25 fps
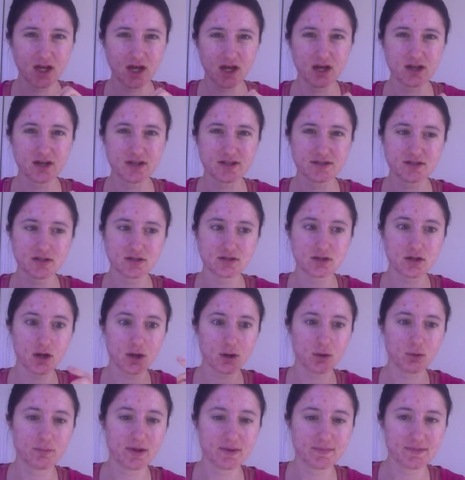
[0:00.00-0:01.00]
And it says,
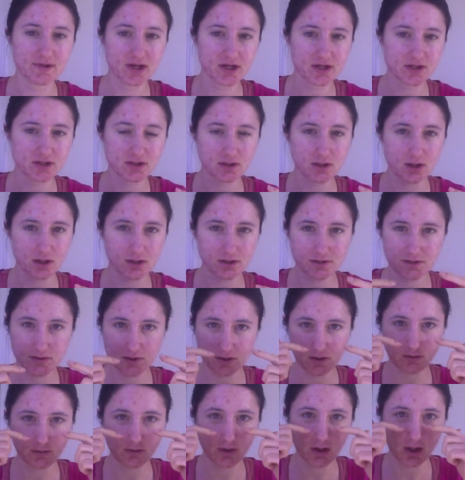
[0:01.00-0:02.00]
oh, maybe I should
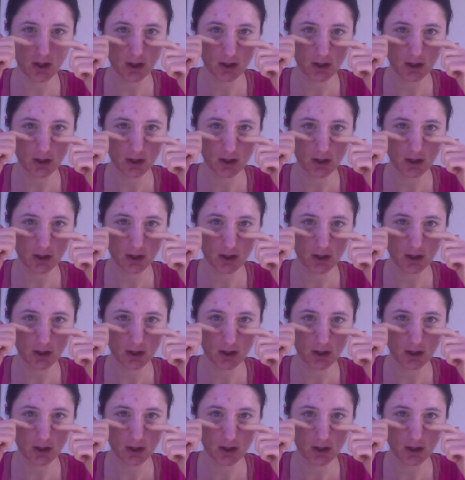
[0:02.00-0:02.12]
also